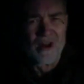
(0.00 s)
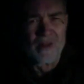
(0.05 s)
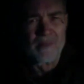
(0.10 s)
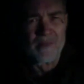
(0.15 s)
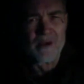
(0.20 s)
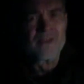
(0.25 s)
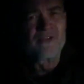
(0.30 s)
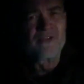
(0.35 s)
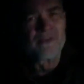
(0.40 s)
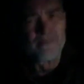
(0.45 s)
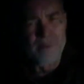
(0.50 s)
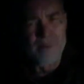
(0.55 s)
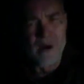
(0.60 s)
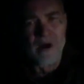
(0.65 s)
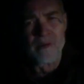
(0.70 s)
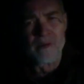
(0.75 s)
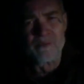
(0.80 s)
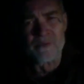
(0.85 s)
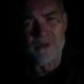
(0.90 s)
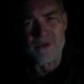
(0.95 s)
a bunch of
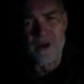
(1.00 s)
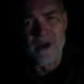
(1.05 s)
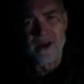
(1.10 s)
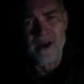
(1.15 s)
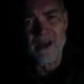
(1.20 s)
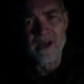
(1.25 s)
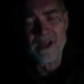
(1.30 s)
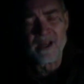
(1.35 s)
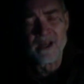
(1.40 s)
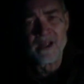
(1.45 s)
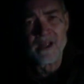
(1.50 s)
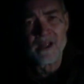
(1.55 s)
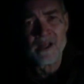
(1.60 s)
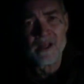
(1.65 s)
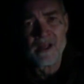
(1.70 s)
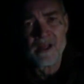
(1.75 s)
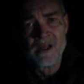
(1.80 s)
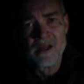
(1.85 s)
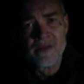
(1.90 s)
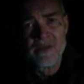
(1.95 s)
bums, right?
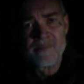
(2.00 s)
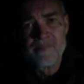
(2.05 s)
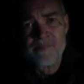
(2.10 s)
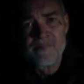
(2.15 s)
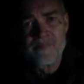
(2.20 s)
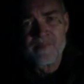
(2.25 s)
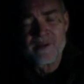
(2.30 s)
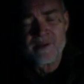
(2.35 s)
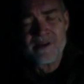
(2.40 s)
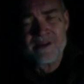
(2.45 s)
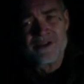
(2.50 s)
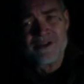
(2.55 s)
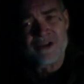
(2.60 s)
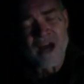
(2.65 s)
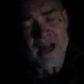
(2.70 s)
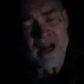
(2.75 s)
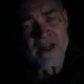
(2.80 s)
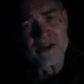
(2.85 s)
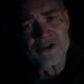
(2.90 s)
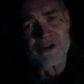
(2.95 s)

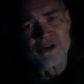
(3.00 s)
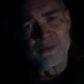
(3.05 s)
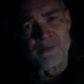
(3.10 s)
Challenge your